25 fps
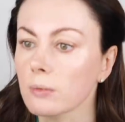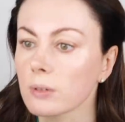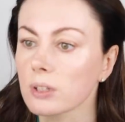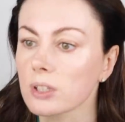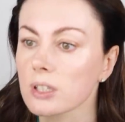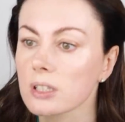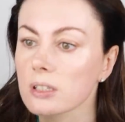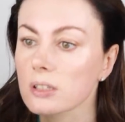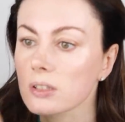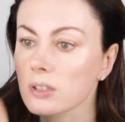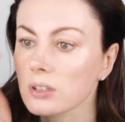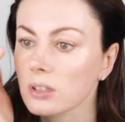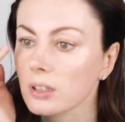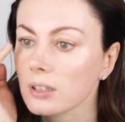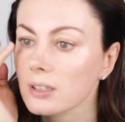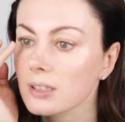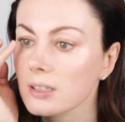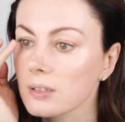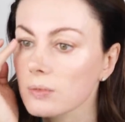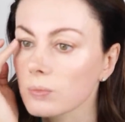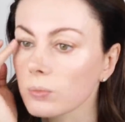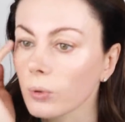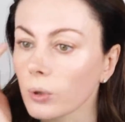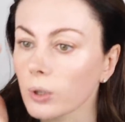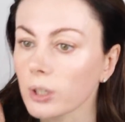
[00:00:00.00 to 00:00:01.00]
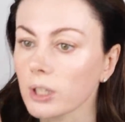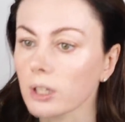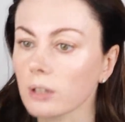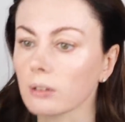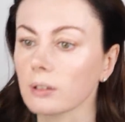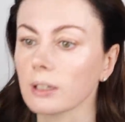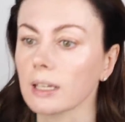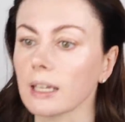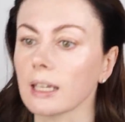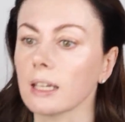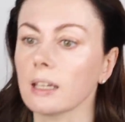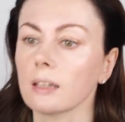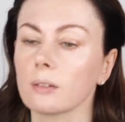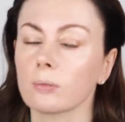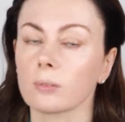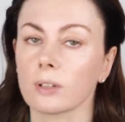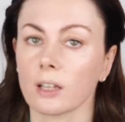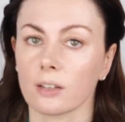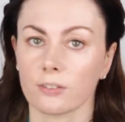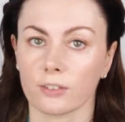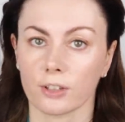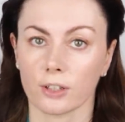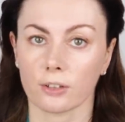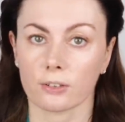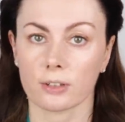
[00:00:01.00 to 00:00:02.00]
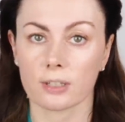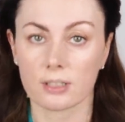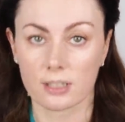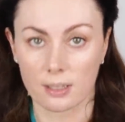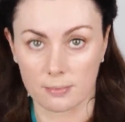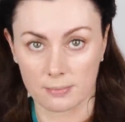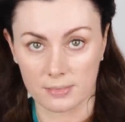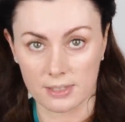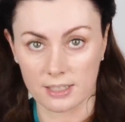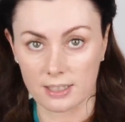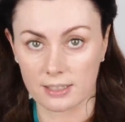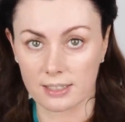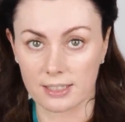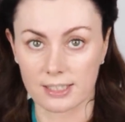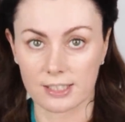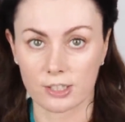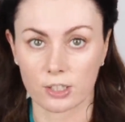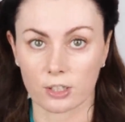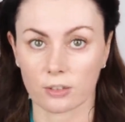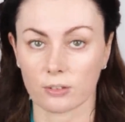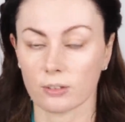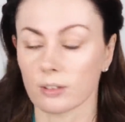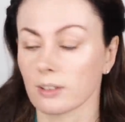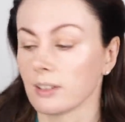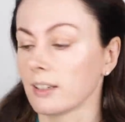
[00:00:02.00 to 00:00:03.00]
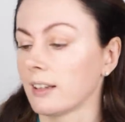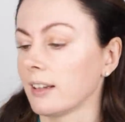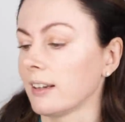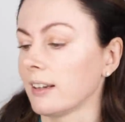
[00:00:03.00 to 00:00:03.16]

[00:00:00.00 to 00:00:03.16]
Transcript: which is just what you need whenever you're attempting to do,